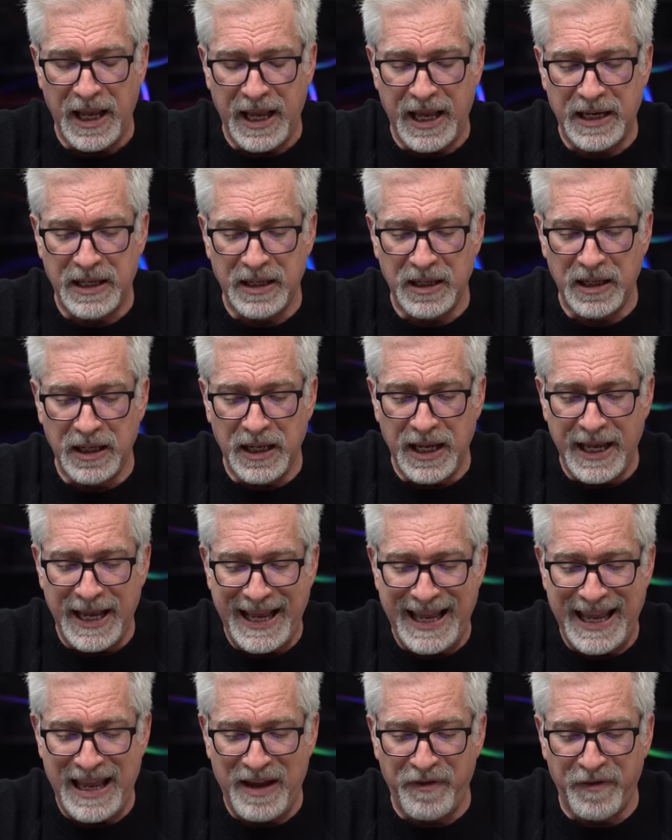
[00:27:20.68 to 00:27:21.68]
And
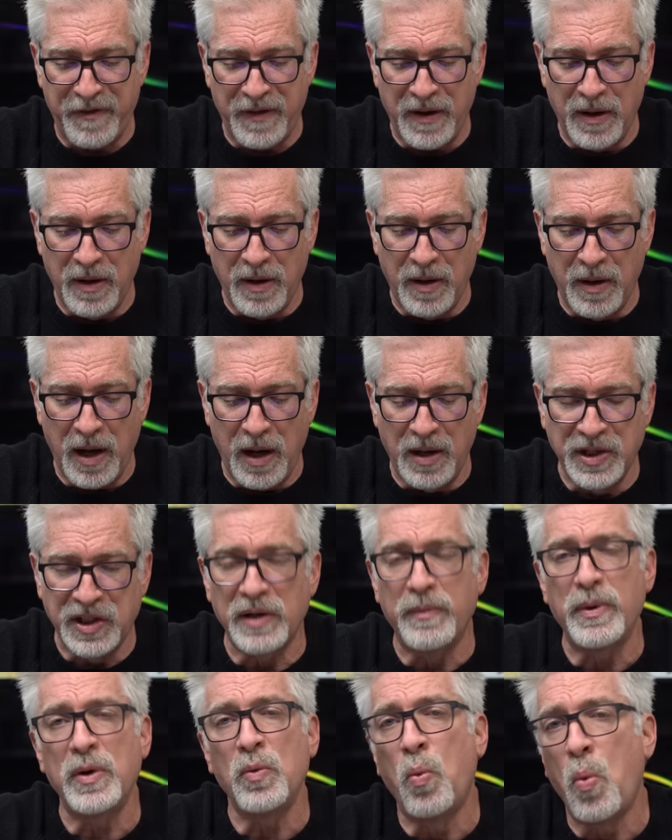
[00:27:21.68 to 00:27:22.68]
if
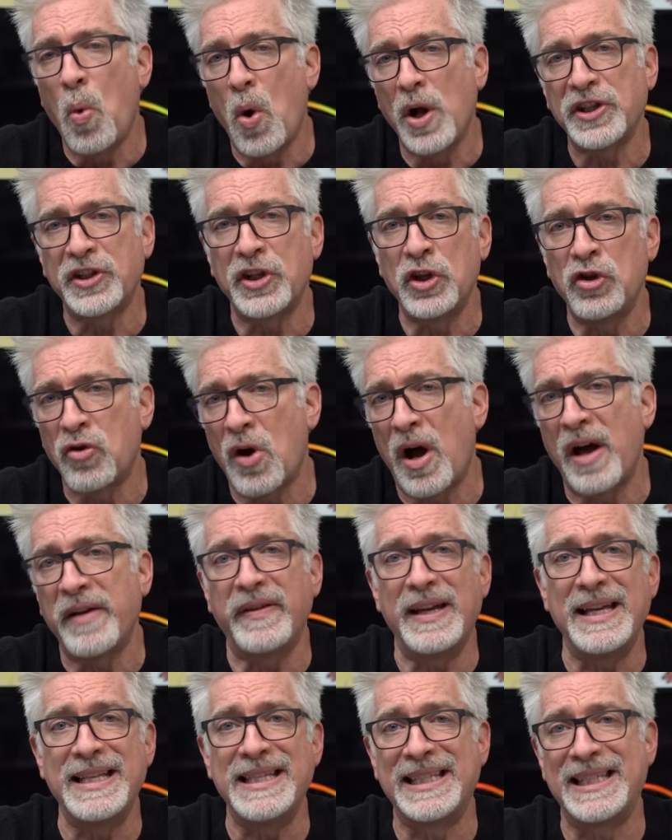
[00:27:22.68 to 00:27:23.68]
someone wants to
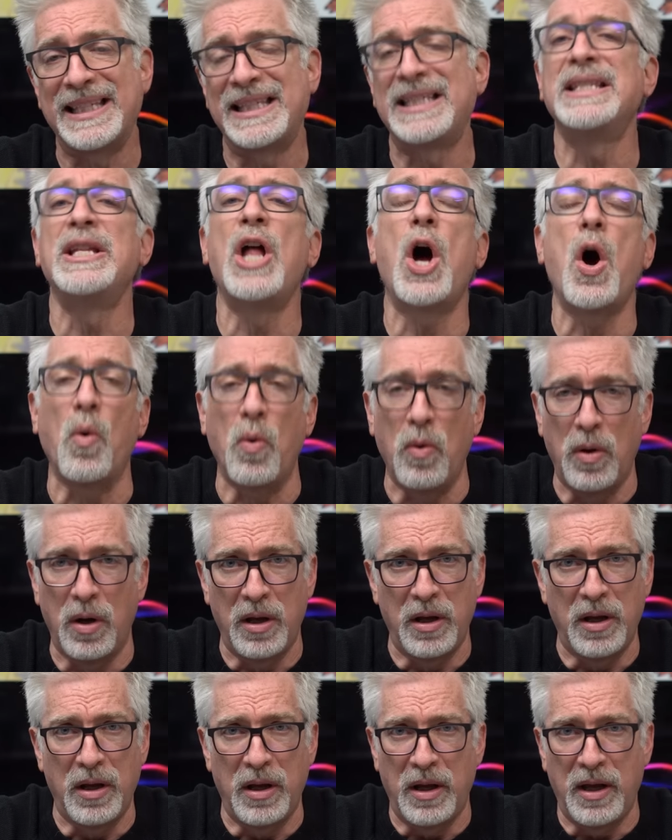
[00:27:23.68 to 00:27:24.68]
drive in snow
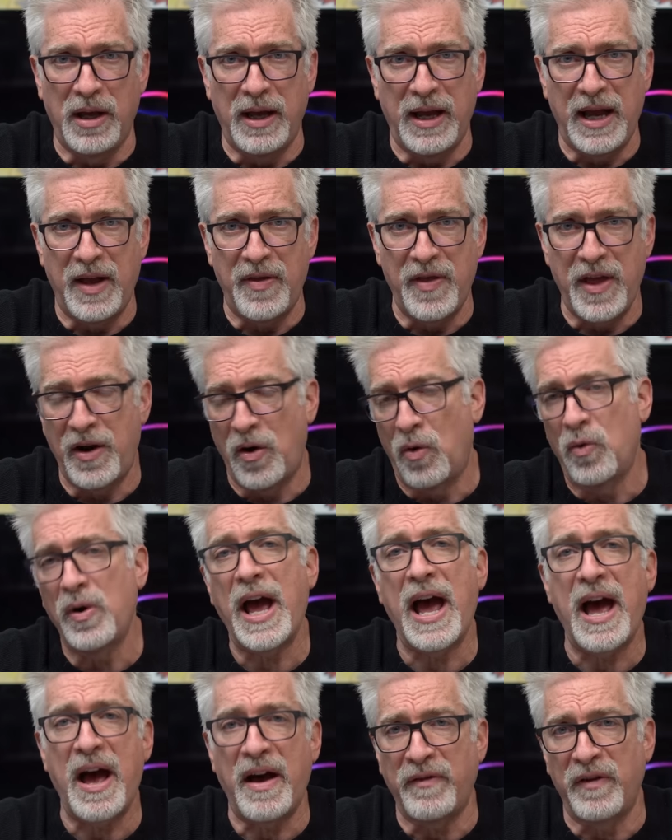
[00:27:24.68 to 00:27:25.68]
and they don't
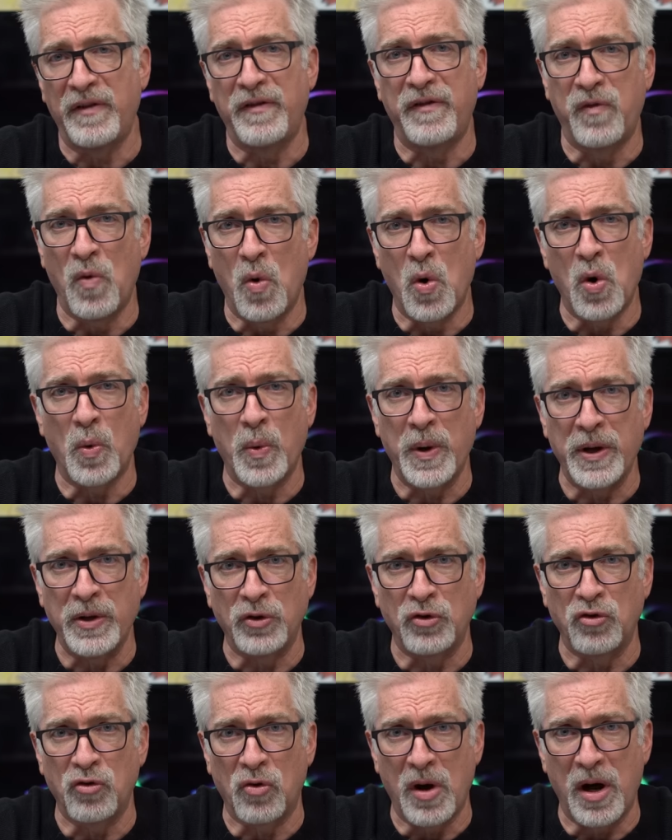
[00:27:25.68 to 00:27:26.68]
have a
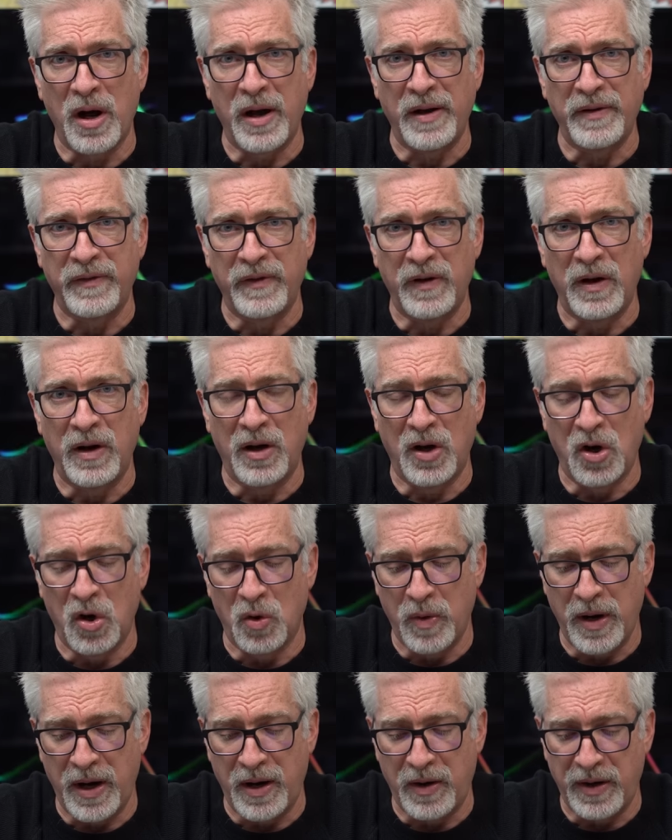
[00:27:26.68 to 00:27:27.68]
four-wheel drive a
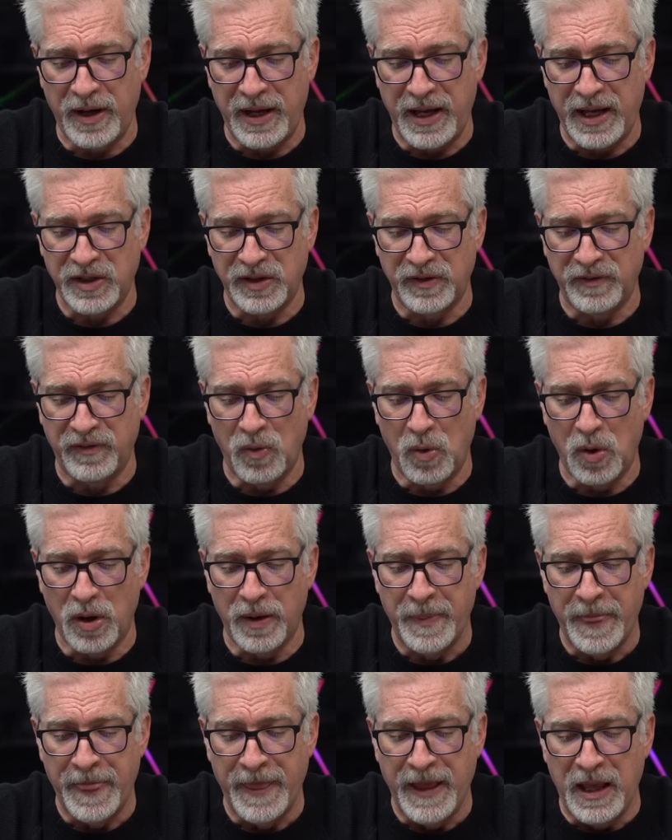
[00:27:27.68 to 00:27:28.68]
Carrera S4,
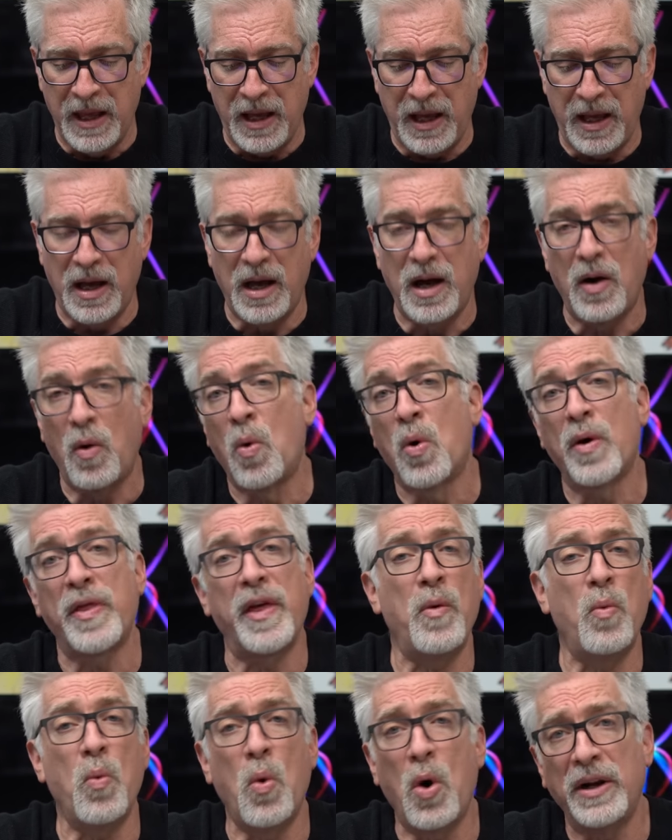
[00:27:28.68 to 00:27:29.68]
or
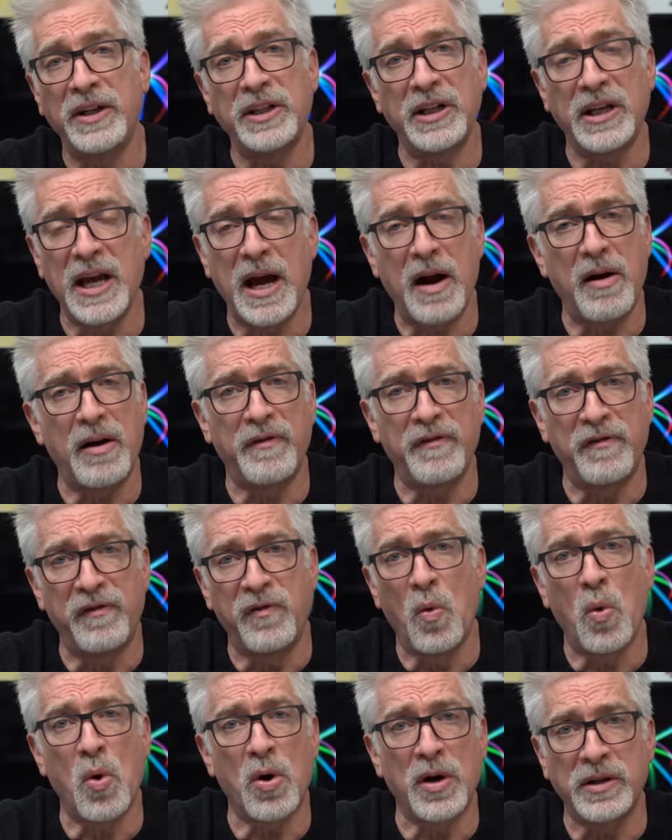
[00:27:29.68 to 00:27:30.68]
they want to carry
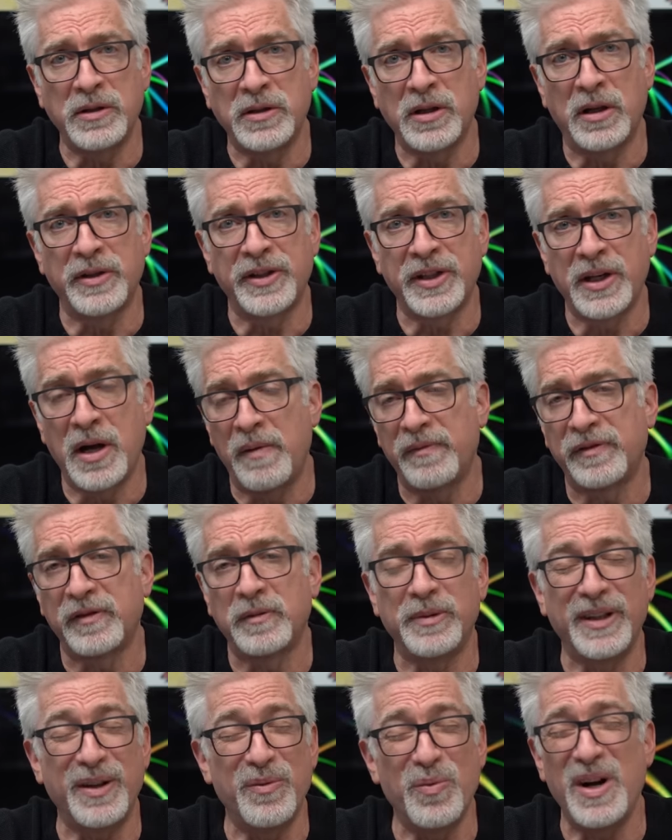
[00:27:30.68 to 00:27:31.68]
four adults
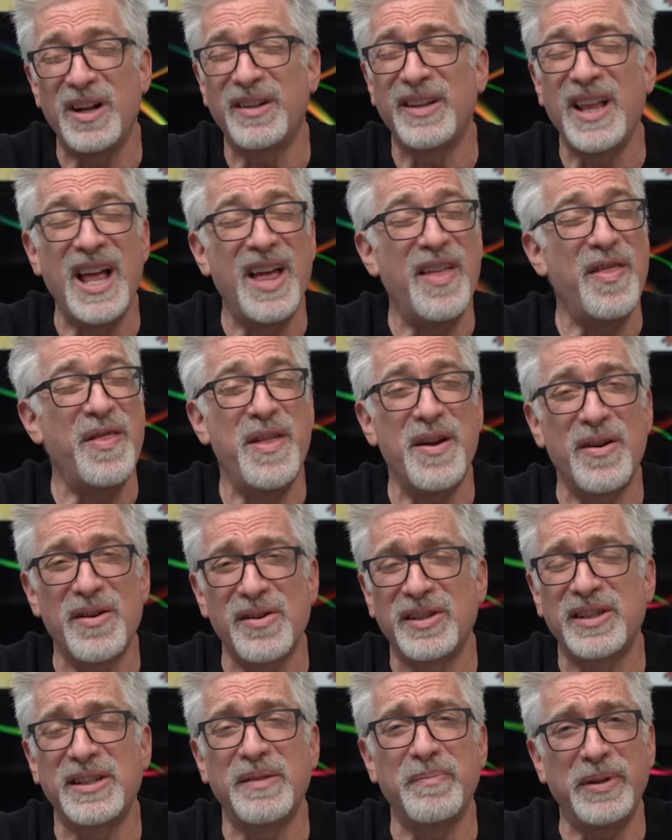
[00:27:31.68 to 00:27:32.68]
comfortably, well, there
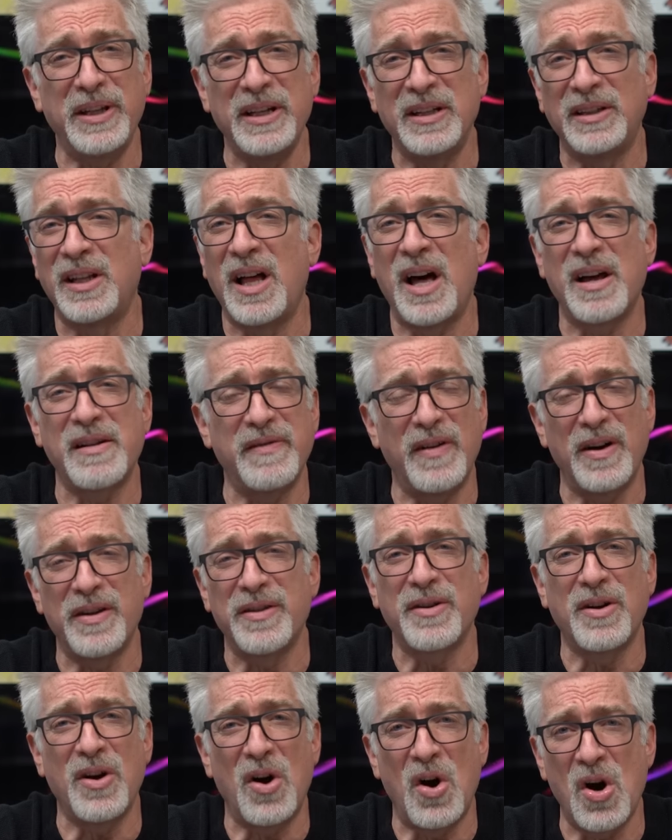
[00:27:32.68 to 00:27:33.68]
are simply a lot of
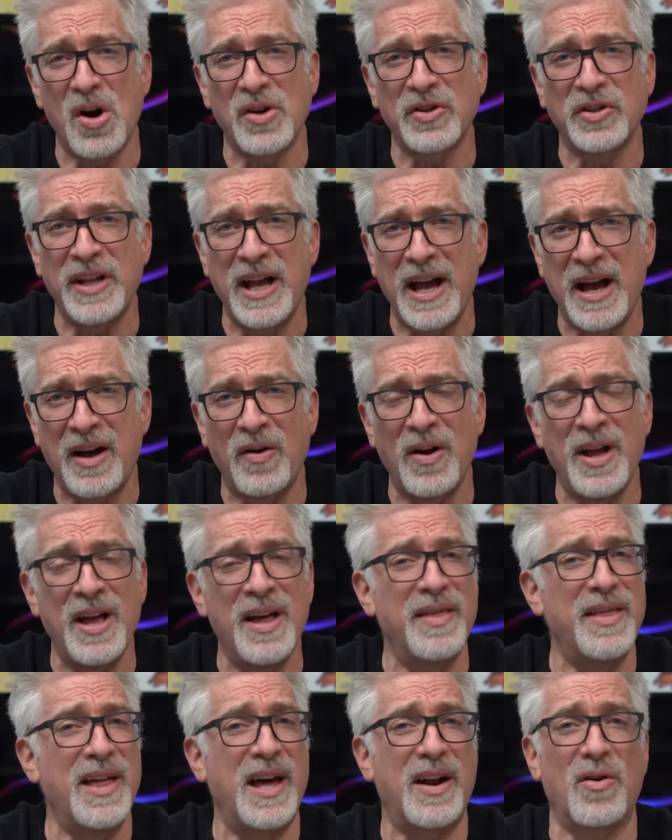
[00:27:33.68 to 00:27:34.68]
other cars now
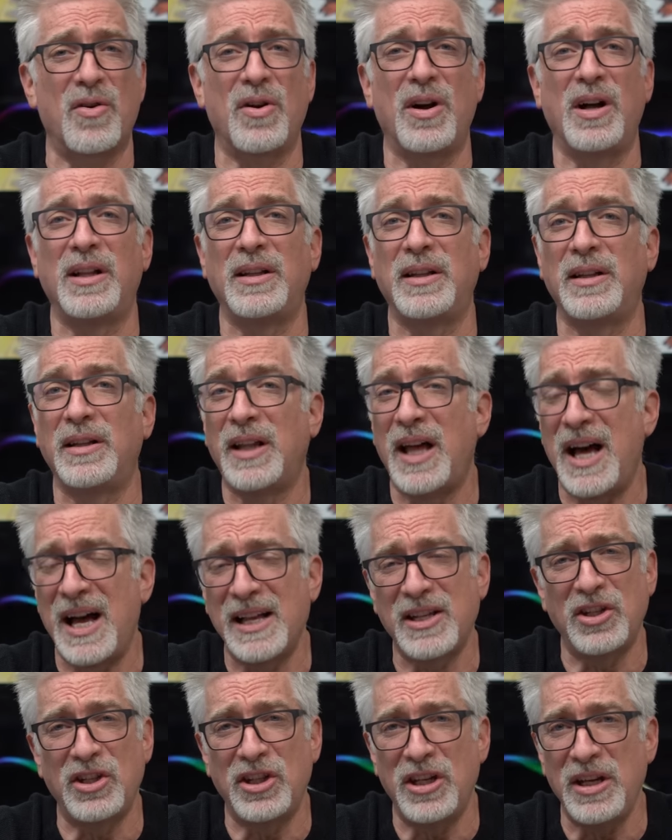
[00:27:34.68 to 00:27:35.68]
that are a
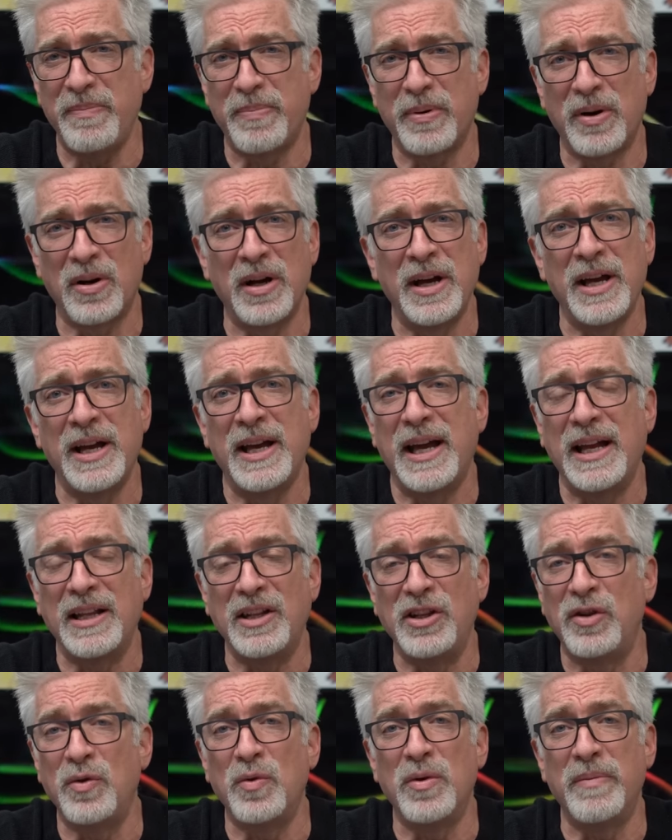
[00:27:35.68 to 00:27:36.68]
lot cheaper
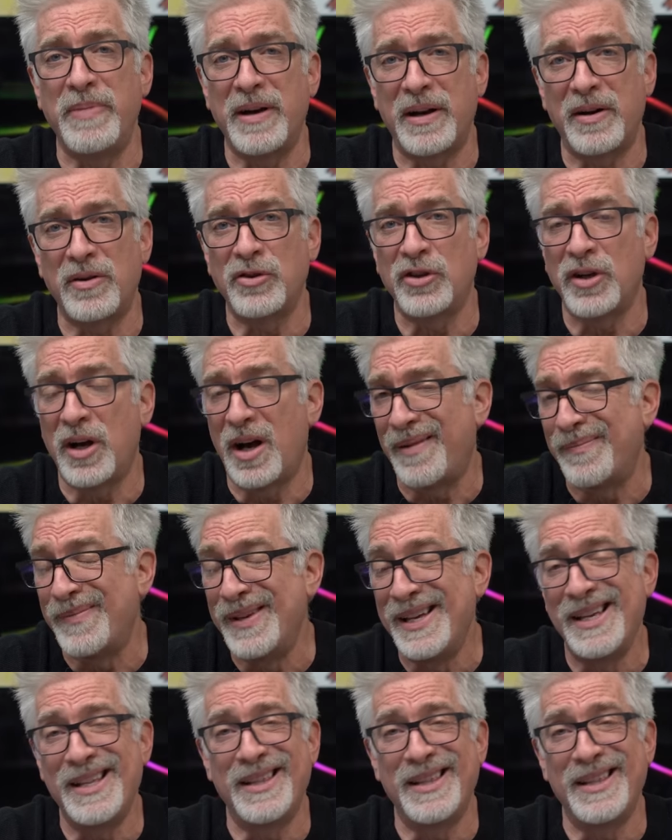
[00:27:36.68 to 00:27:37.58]
and do a better job.